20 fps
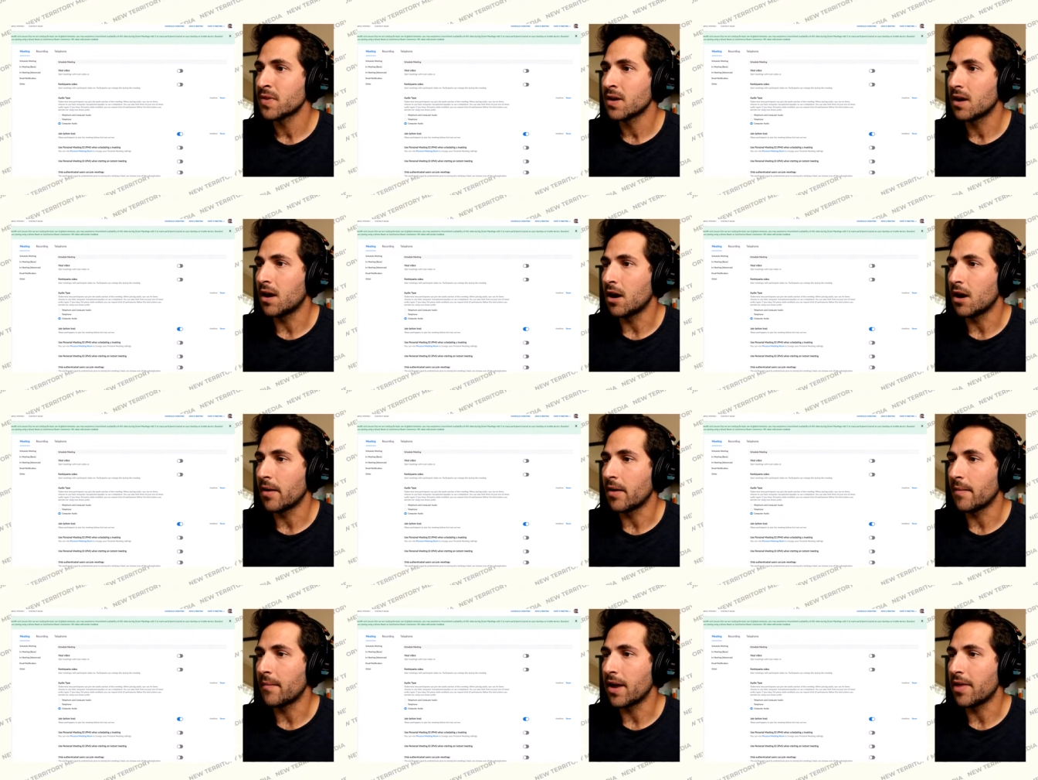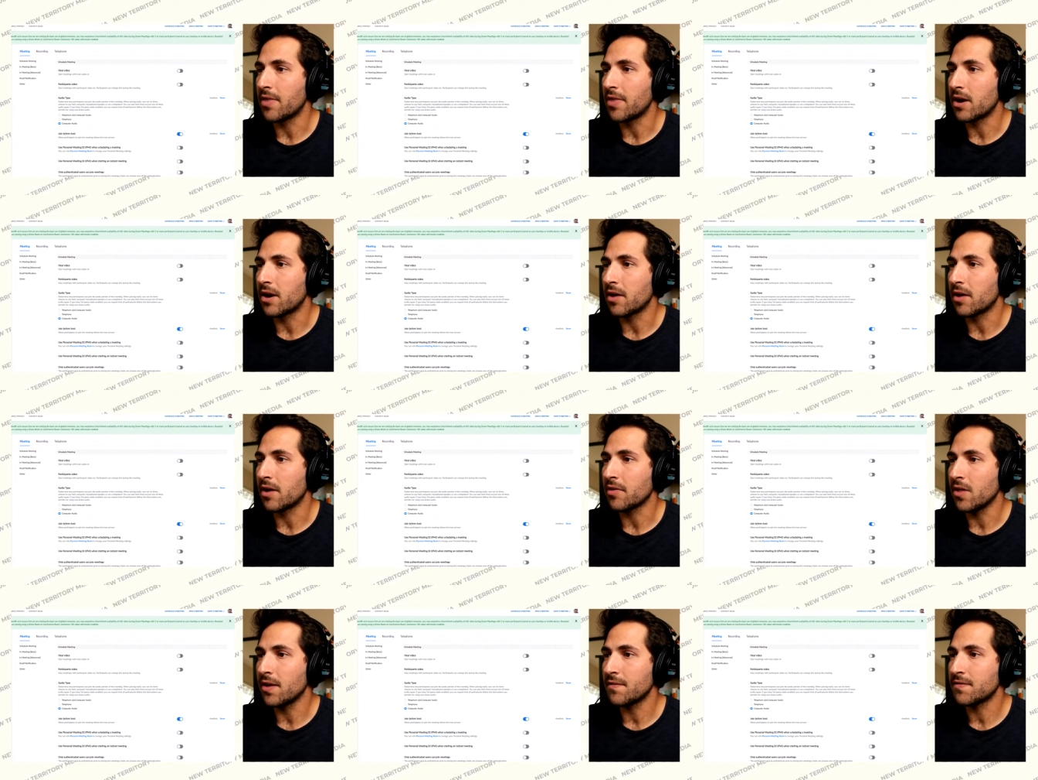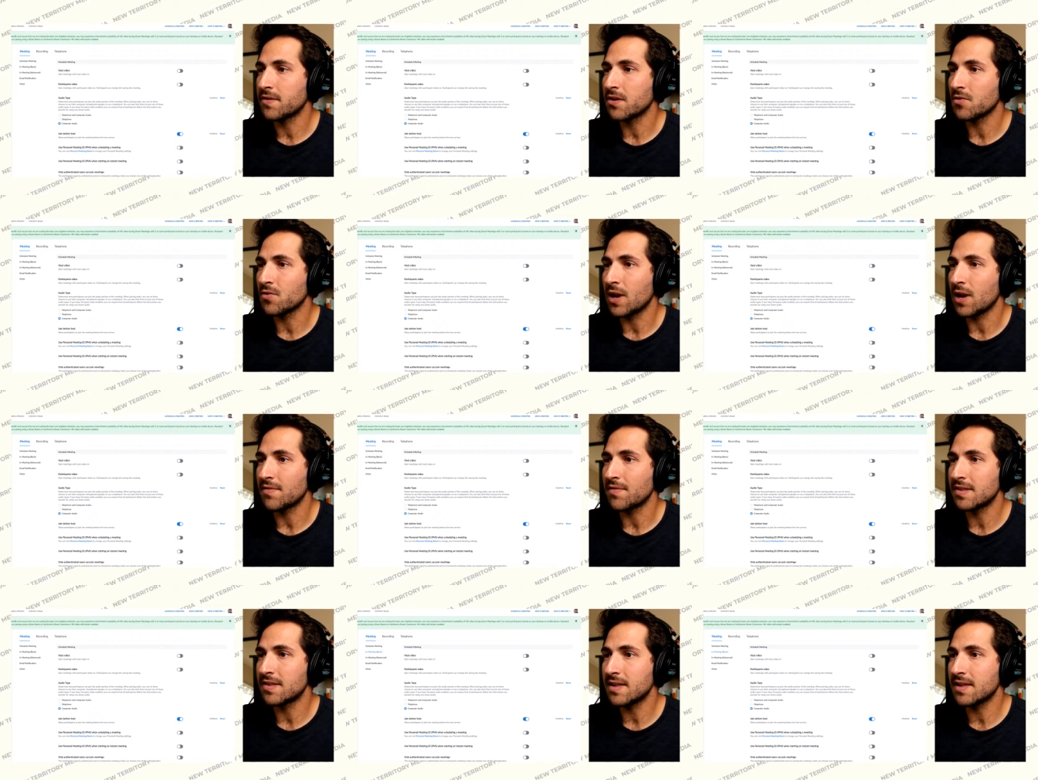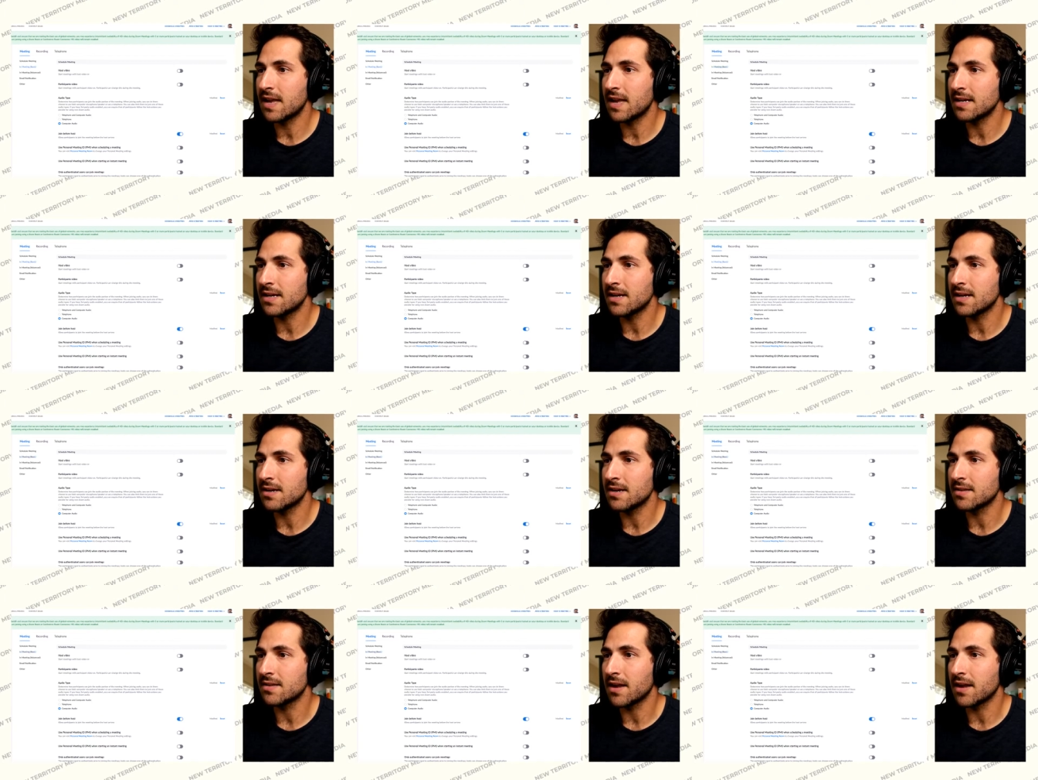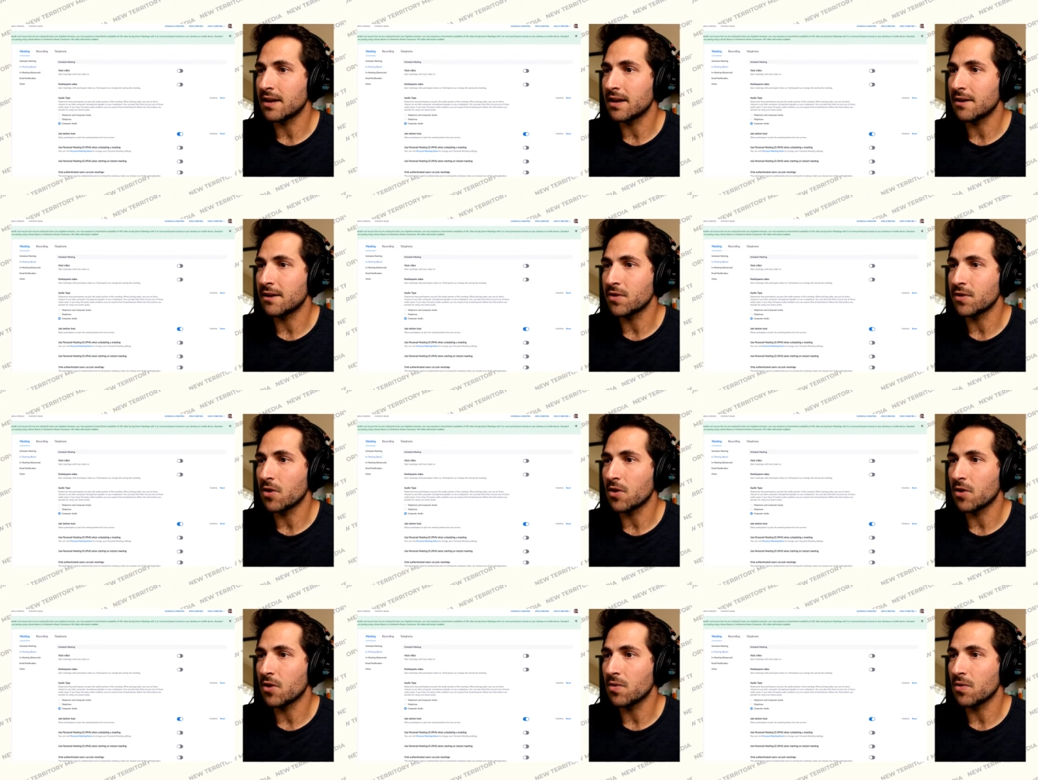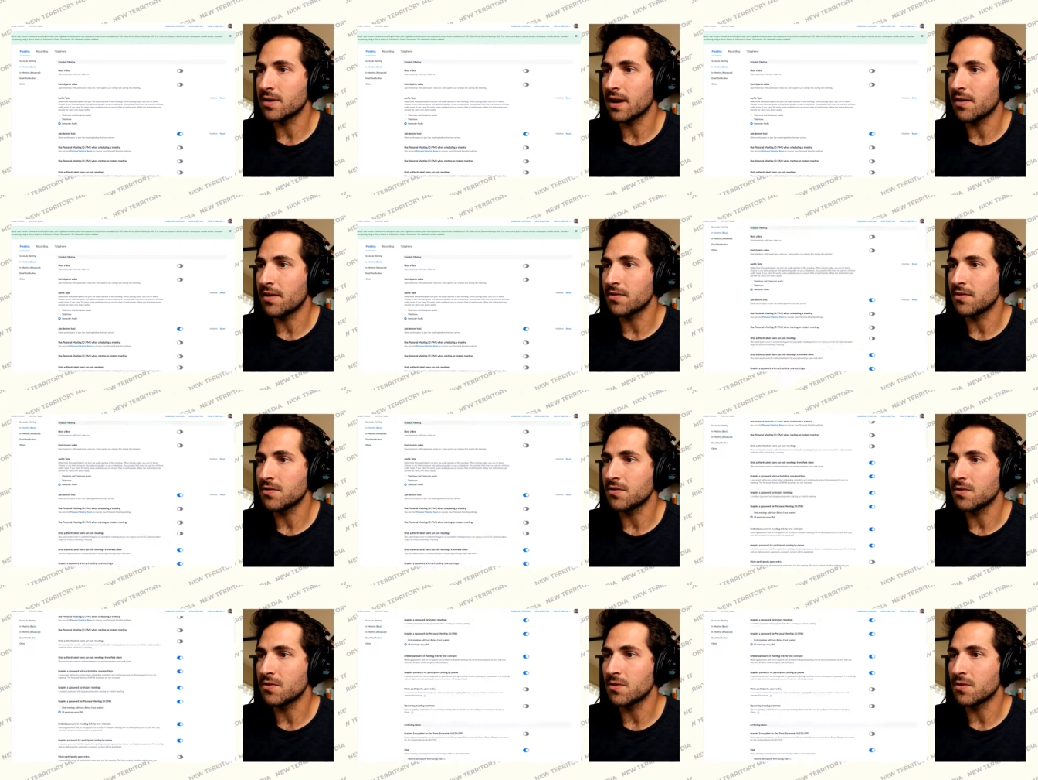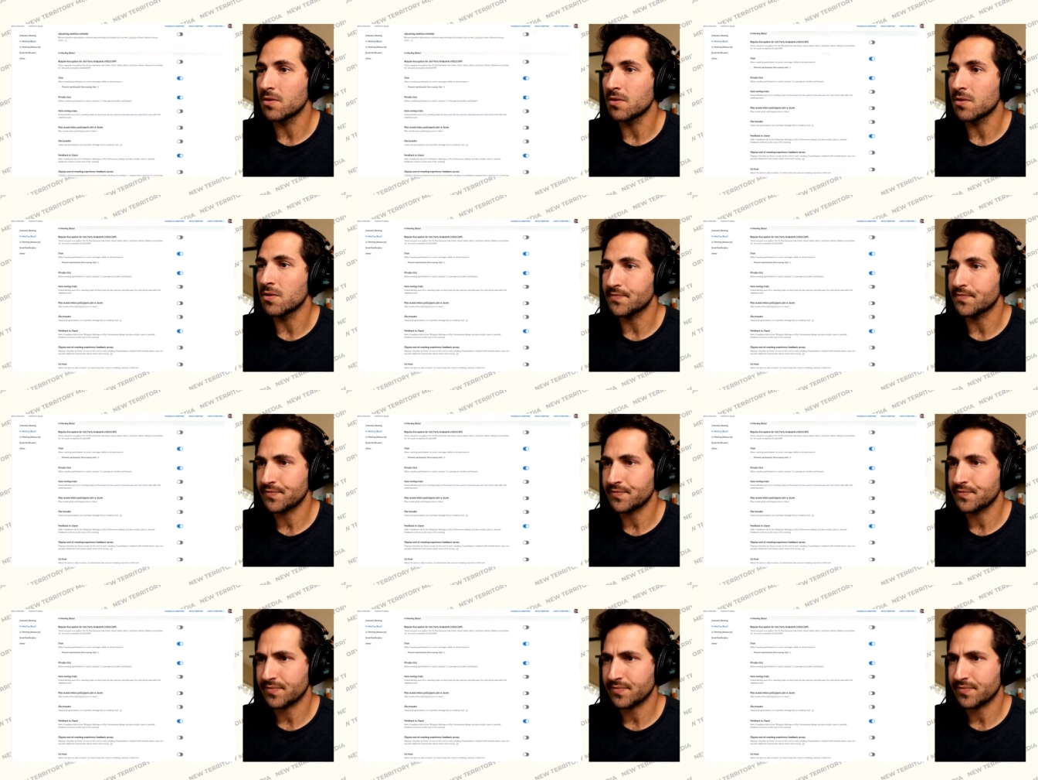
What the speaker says: and then on the left here we have the settings, and if we go down to